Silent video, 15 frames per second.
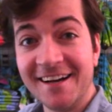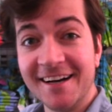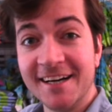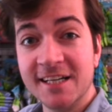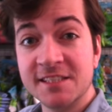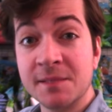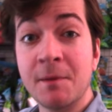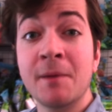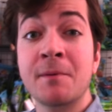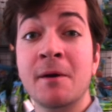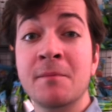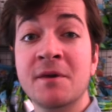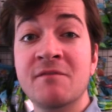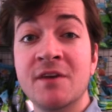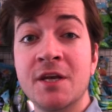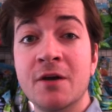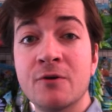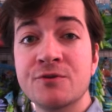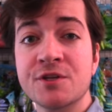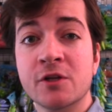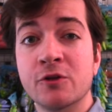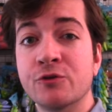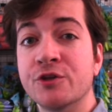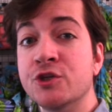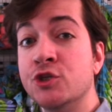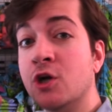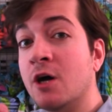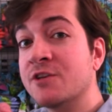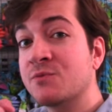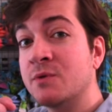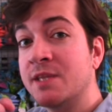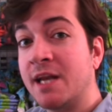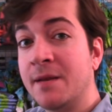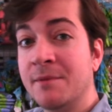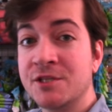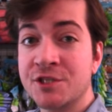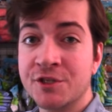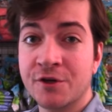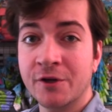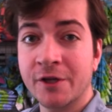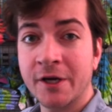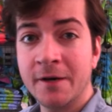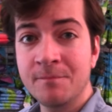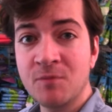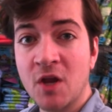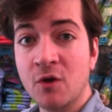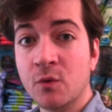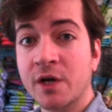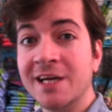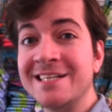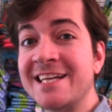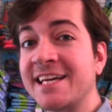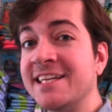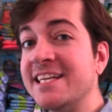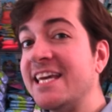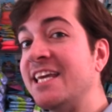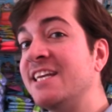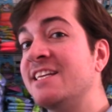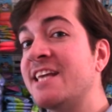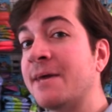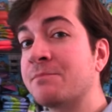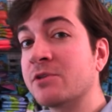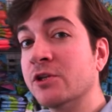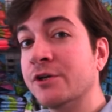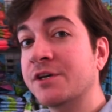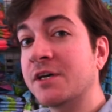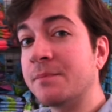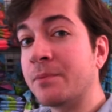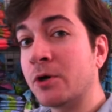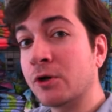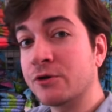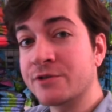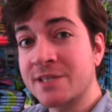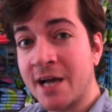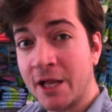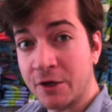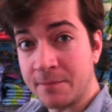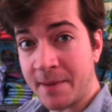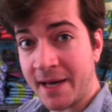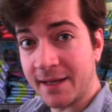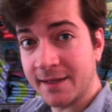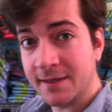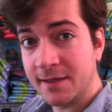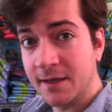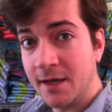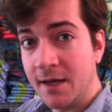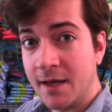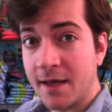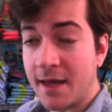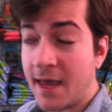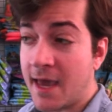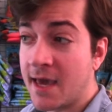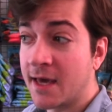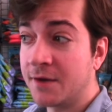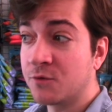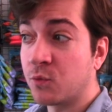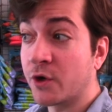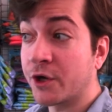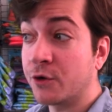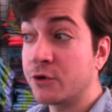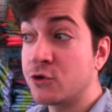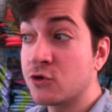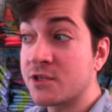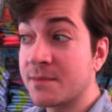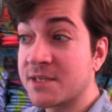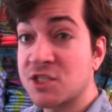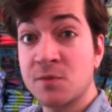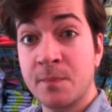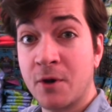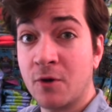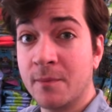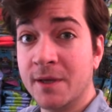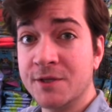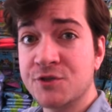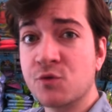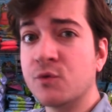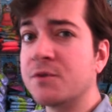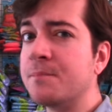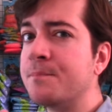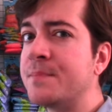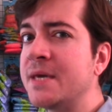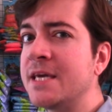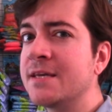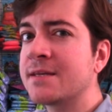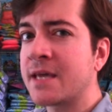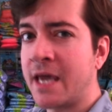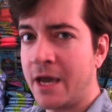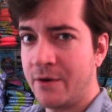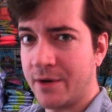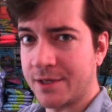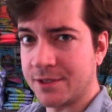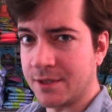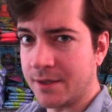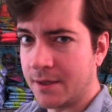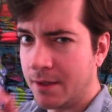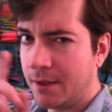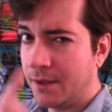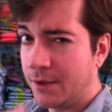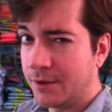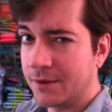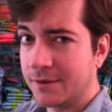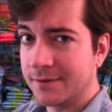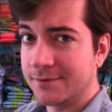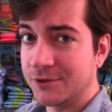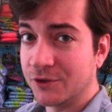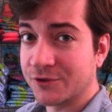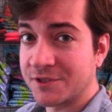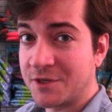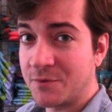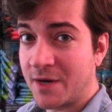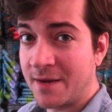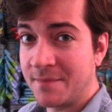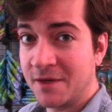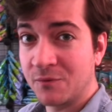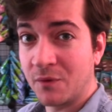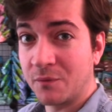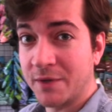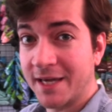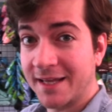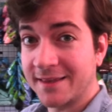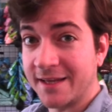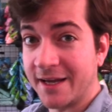Uh, some upcoming videos include the Jaws one that I mentioned earlier. We're going to take an in-depth look at Perler's color palette, and we're going to do some experiments with bead character. You'll see what I mean when we get